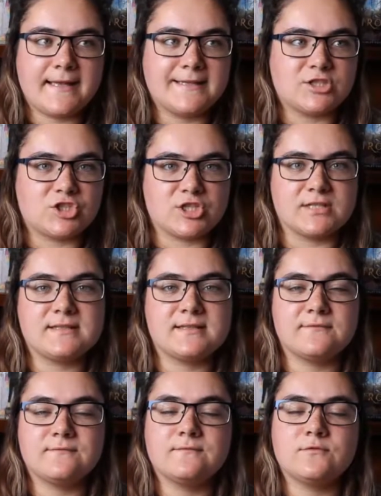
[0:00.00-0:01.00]
It's just
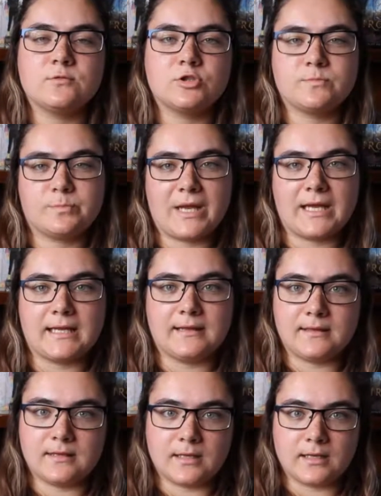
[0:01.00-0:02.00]

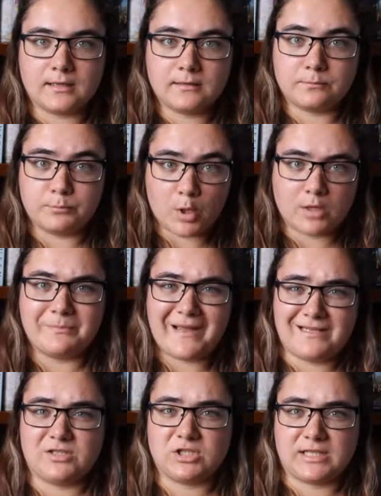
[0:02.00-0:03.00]
picking the book
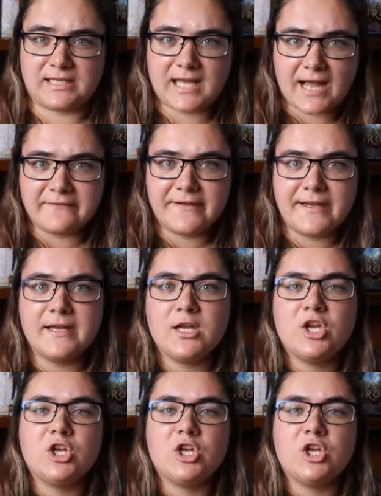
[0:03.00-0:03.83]
based on the cover